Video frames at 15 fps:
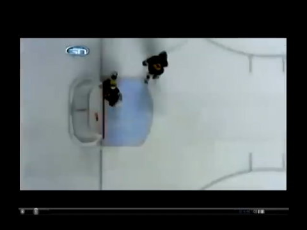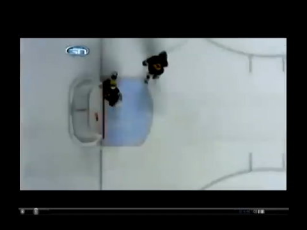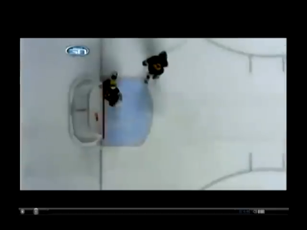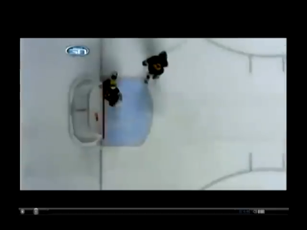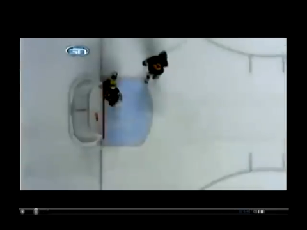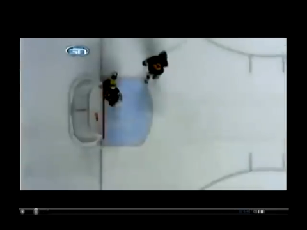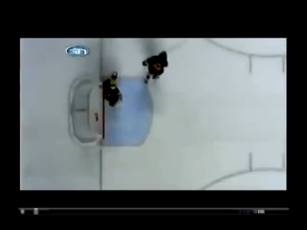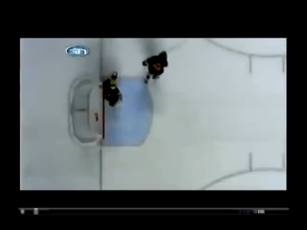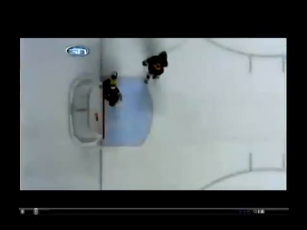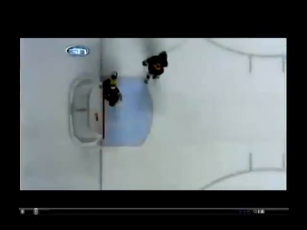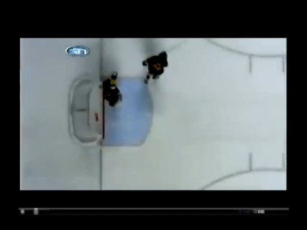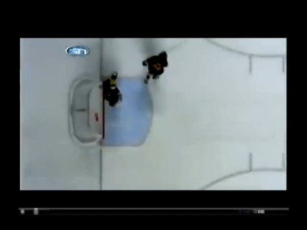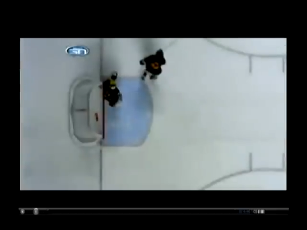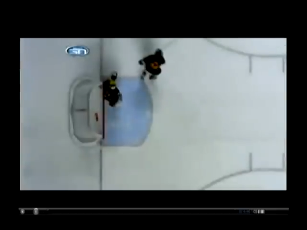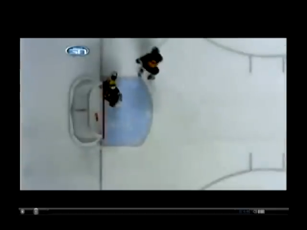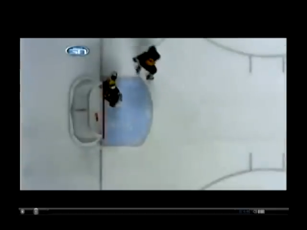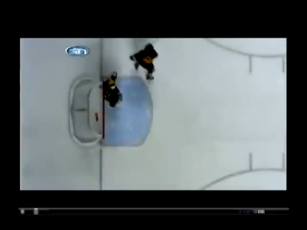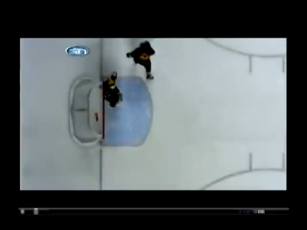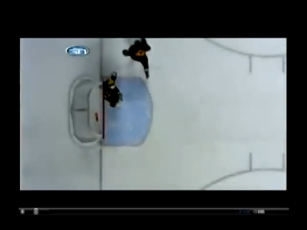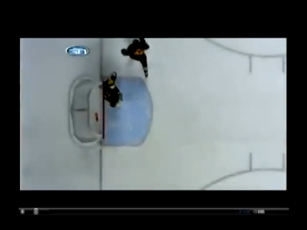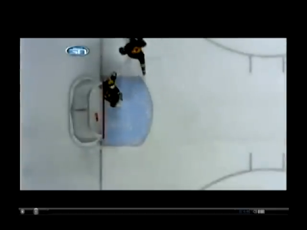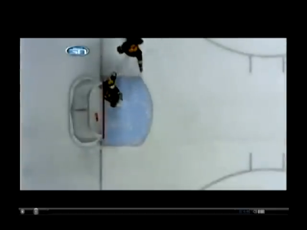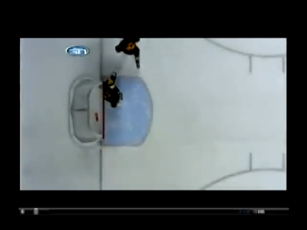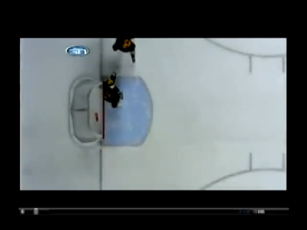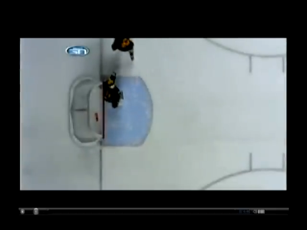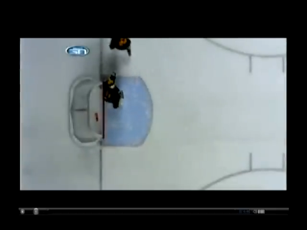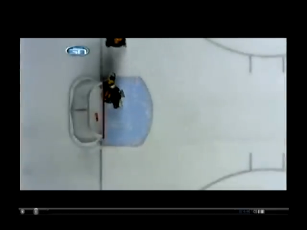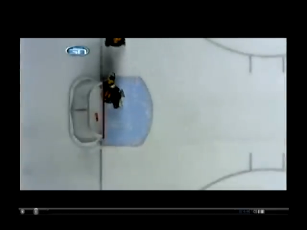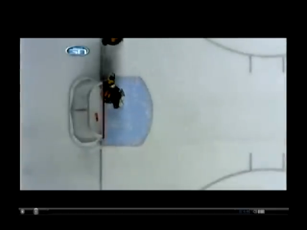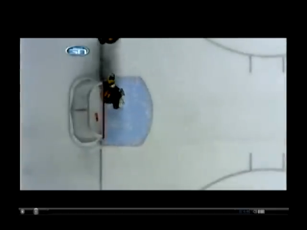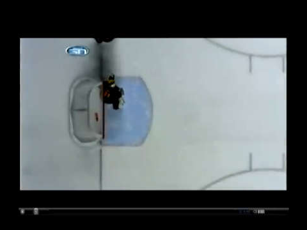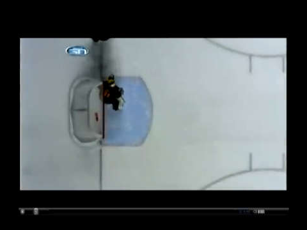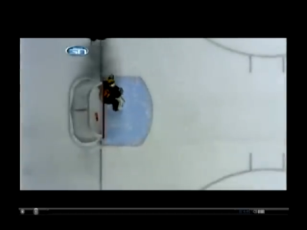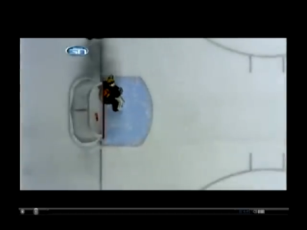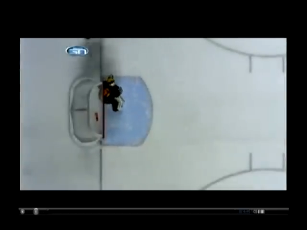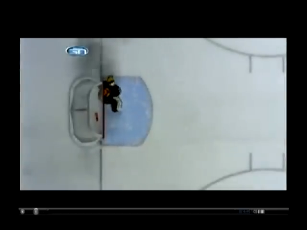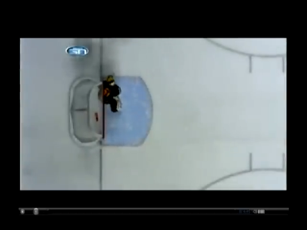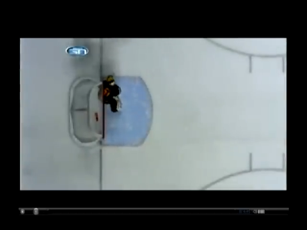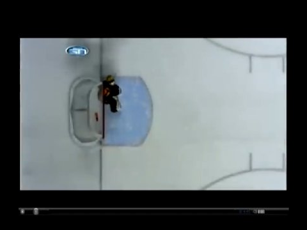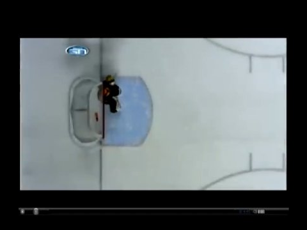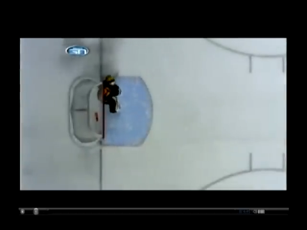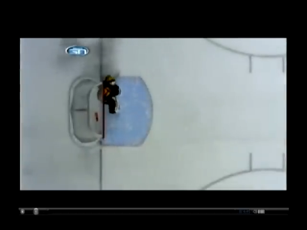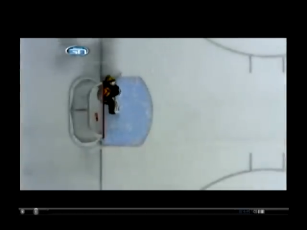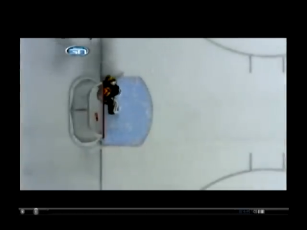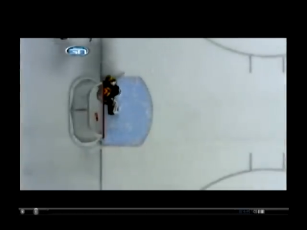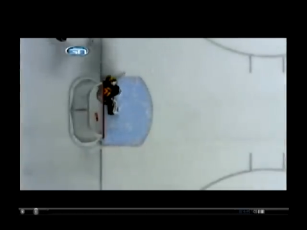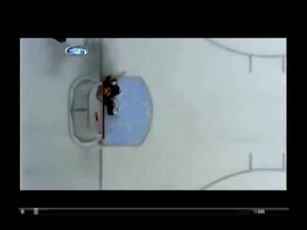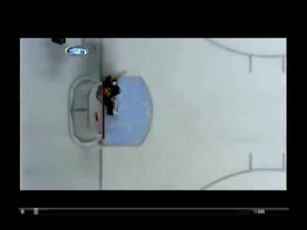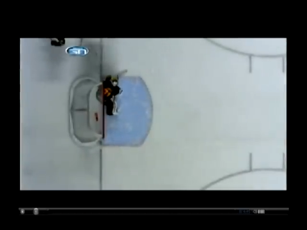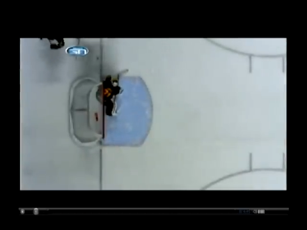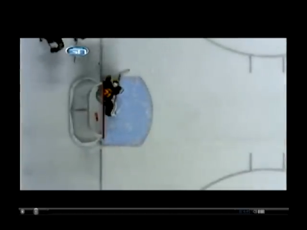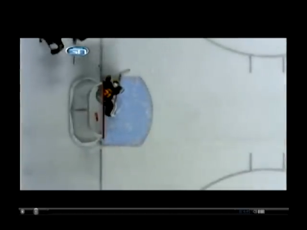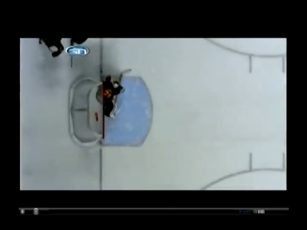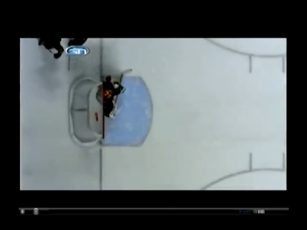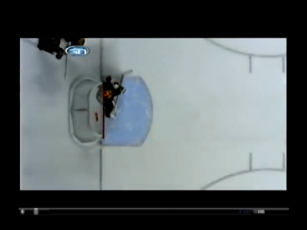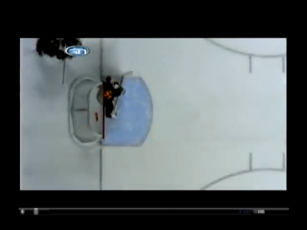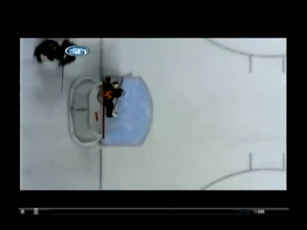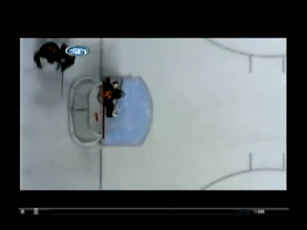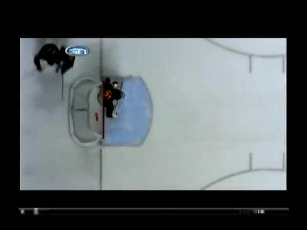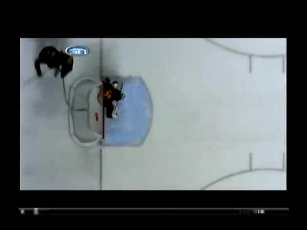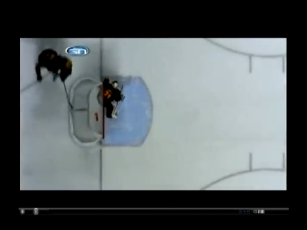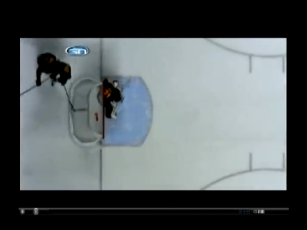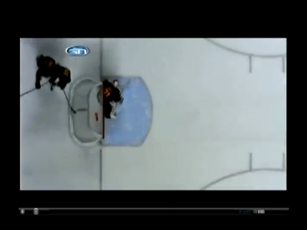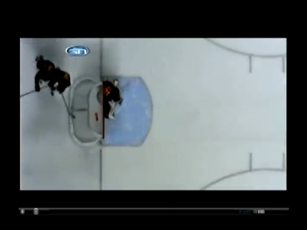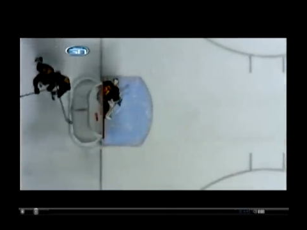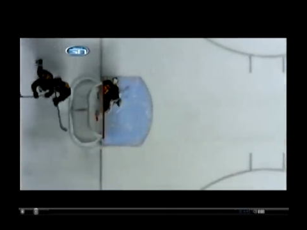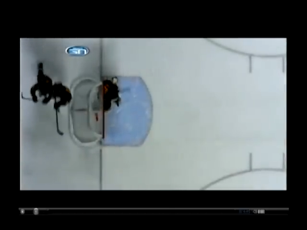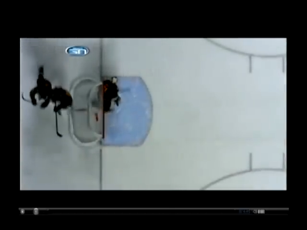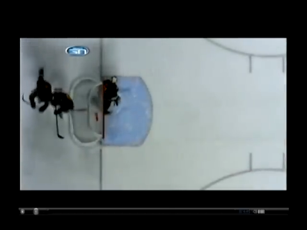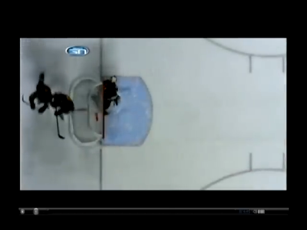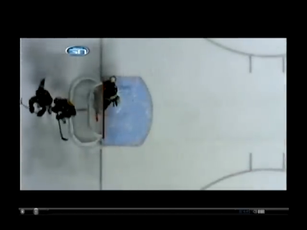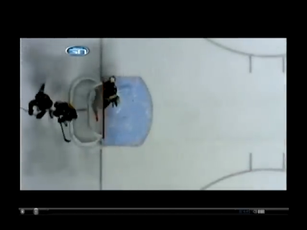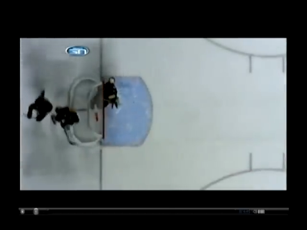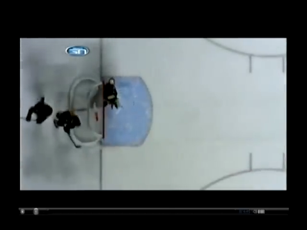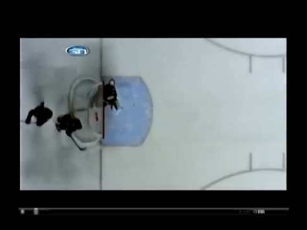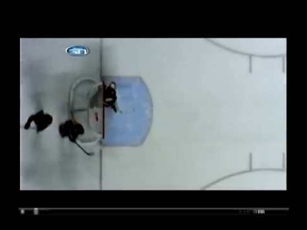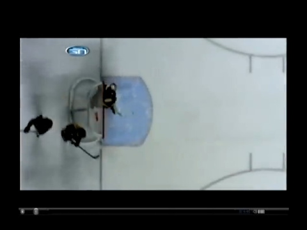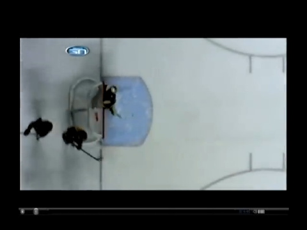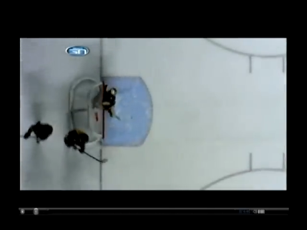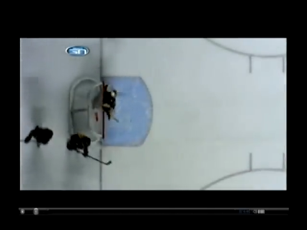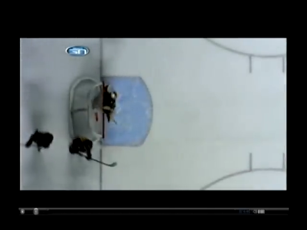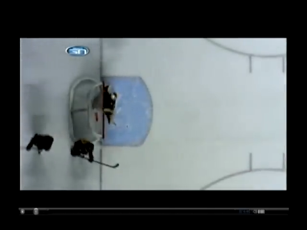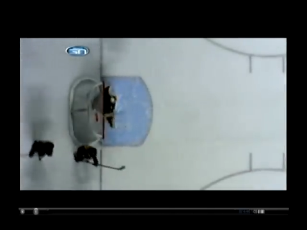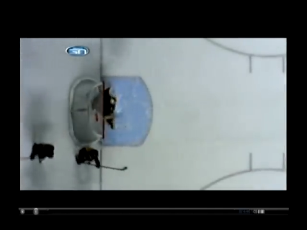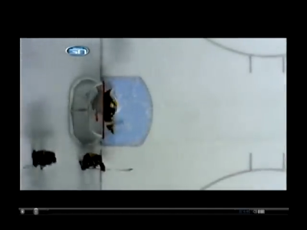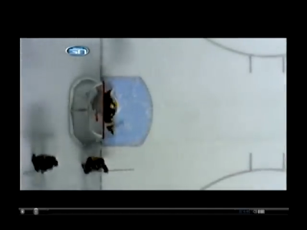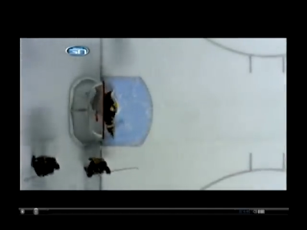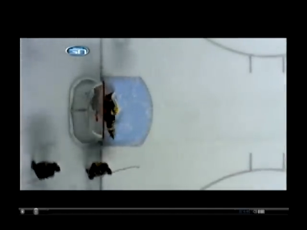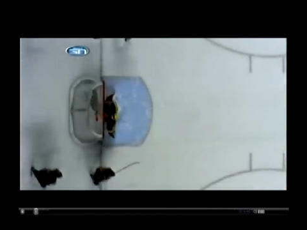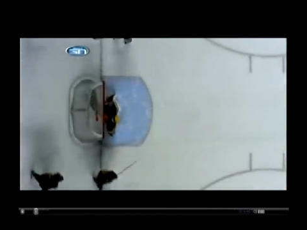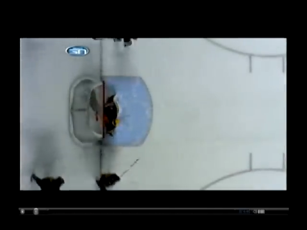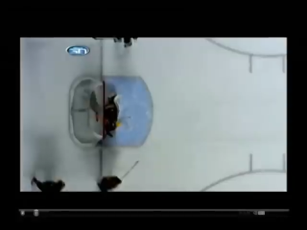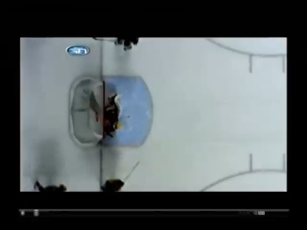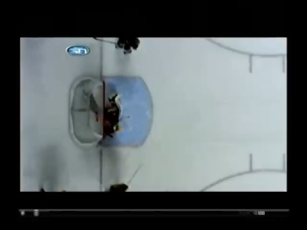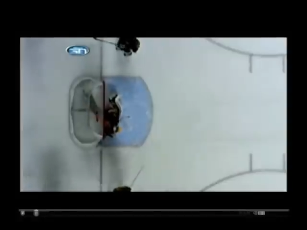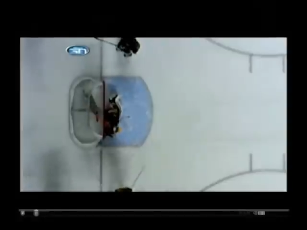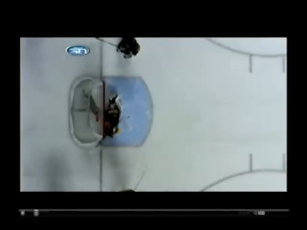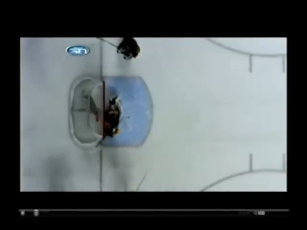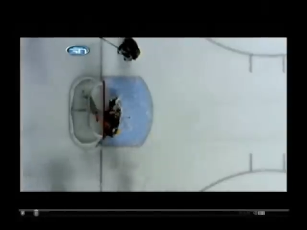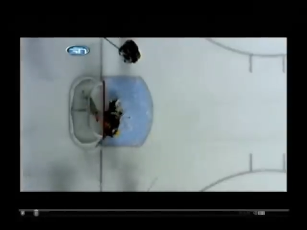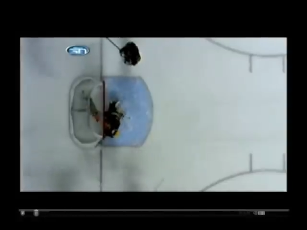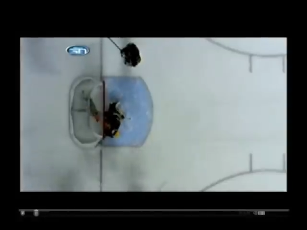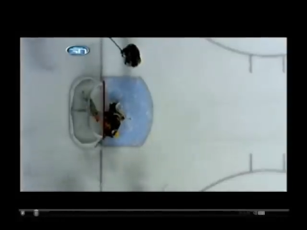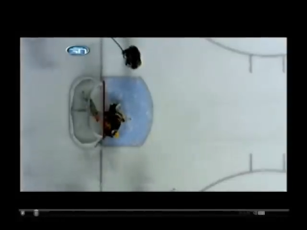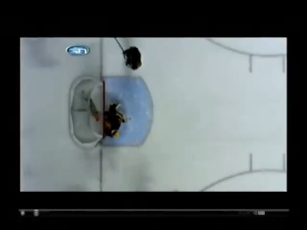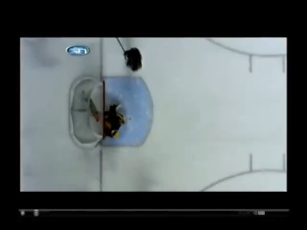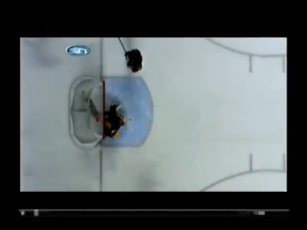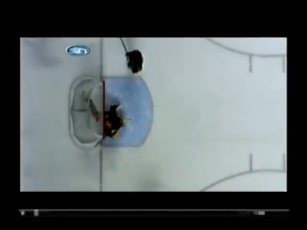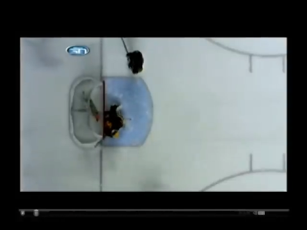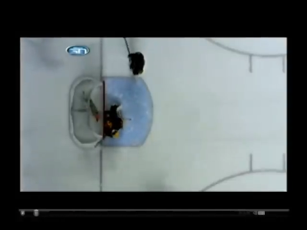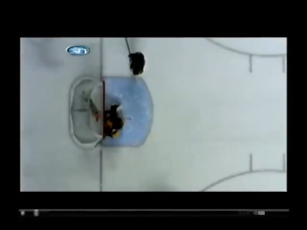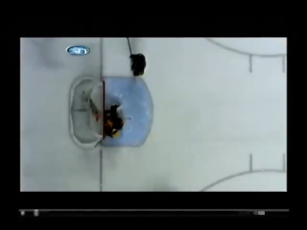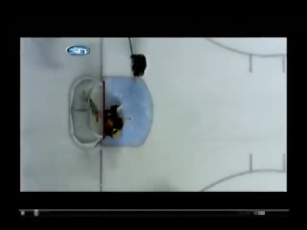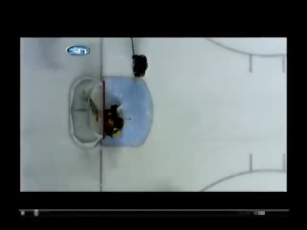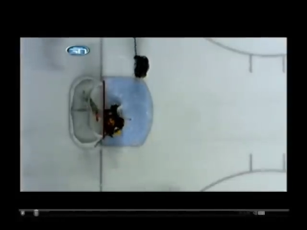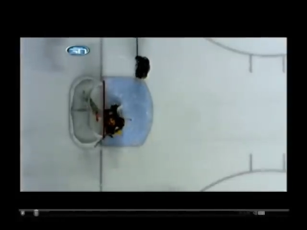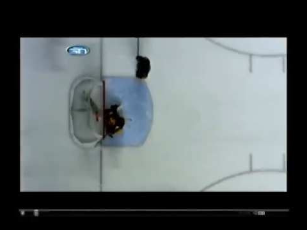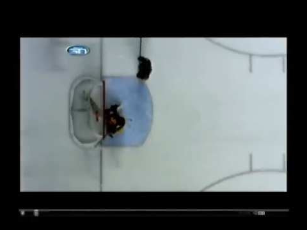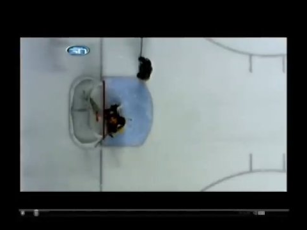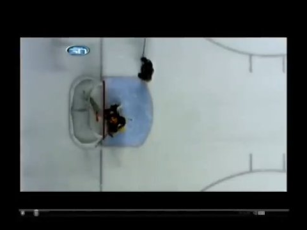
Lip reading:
(no speaker visible)